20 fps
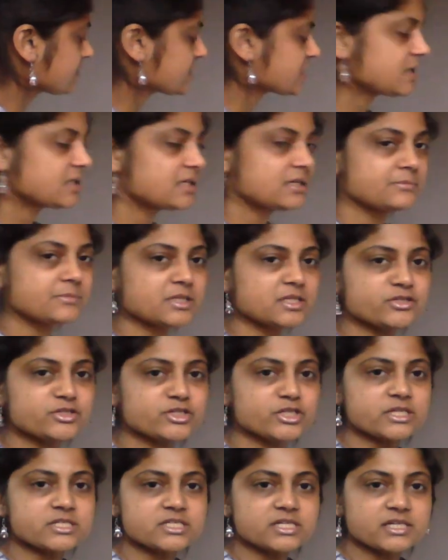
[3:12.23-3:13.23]
and I'm gonna
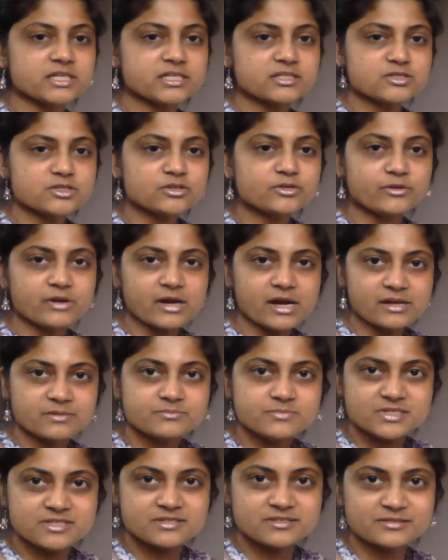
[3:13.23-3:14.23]
change it into
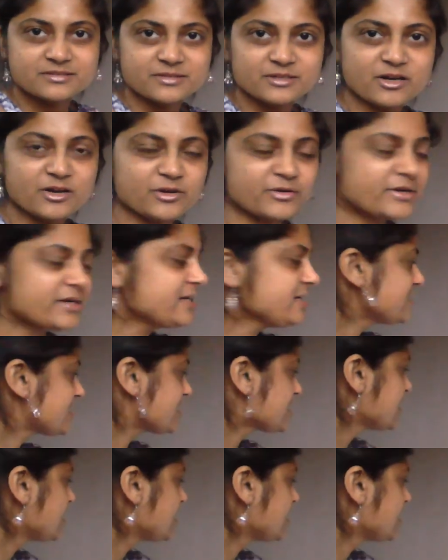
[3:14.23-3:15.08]
grams. All right,